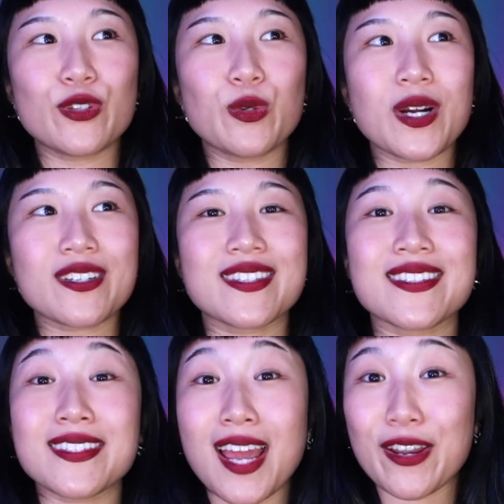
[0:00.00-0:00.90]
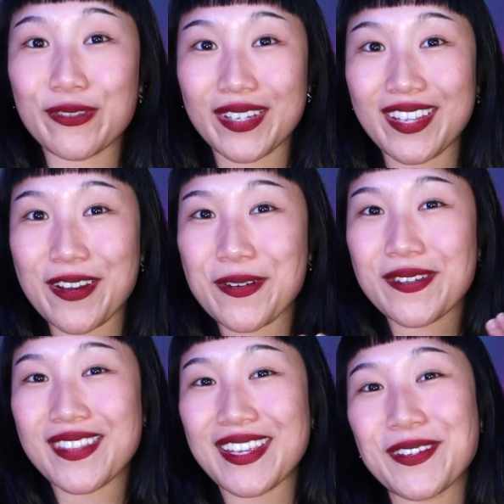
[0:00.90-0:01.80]
you watched this entire video,
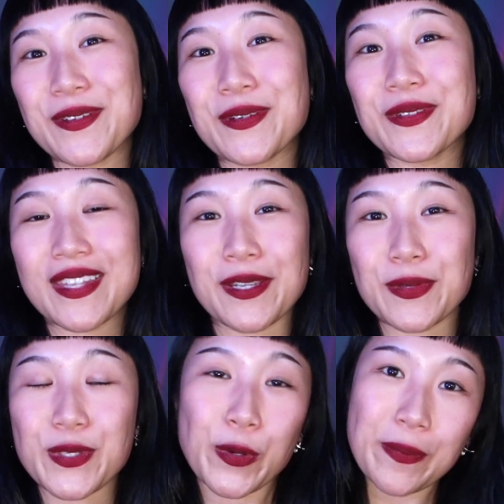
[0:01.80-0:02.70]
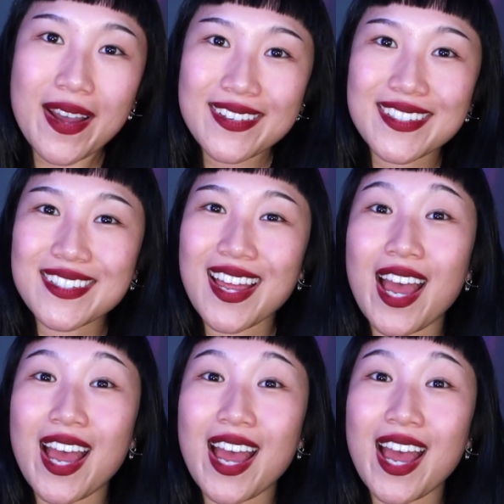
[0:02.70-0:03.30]
thank you so much.